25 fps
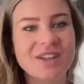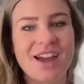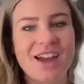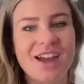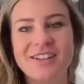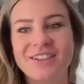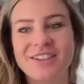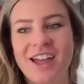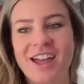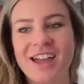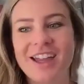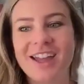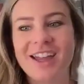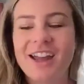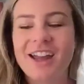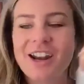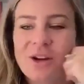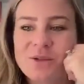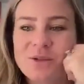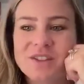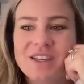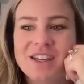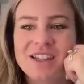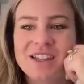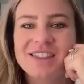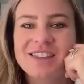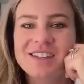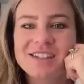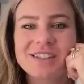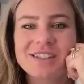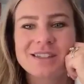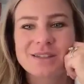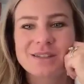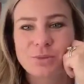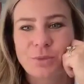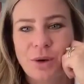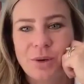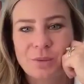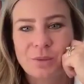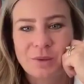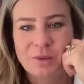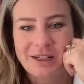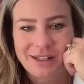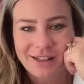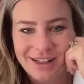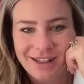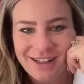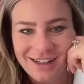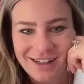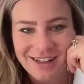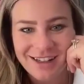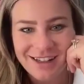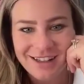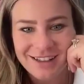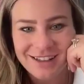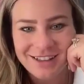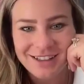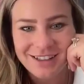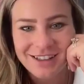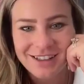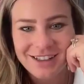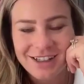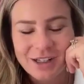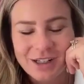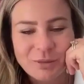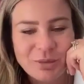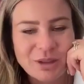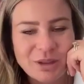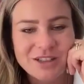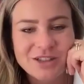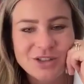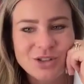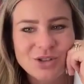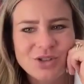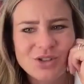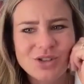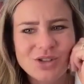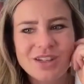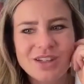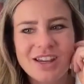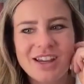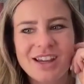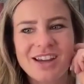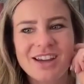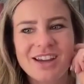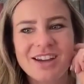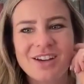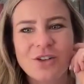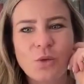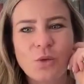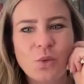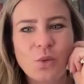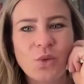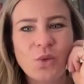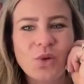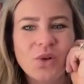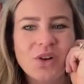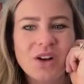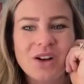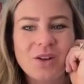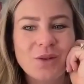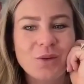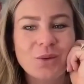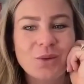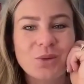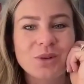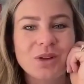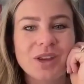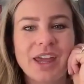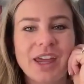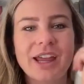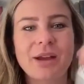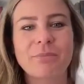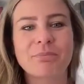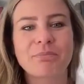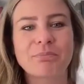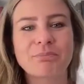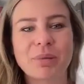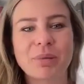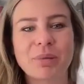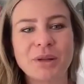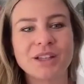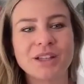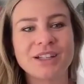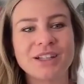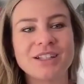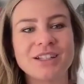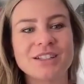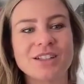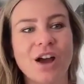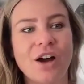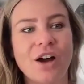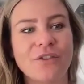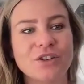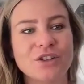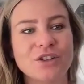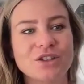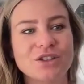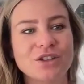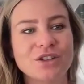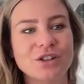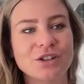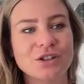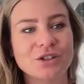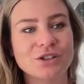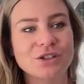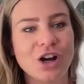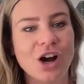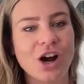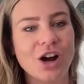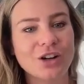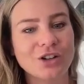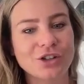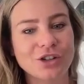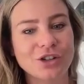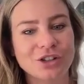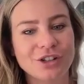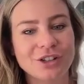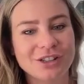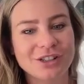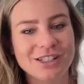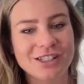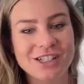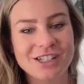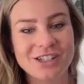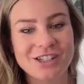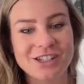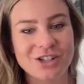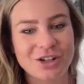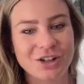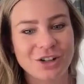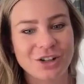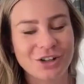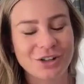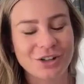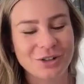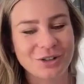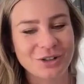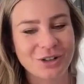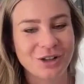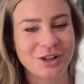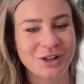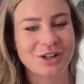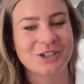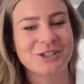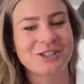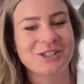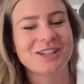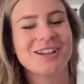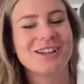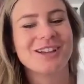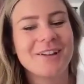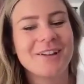and like, and I was like, this is what we need, because yeah. there's just like, we're like police officer, doctor, teacher, nurse,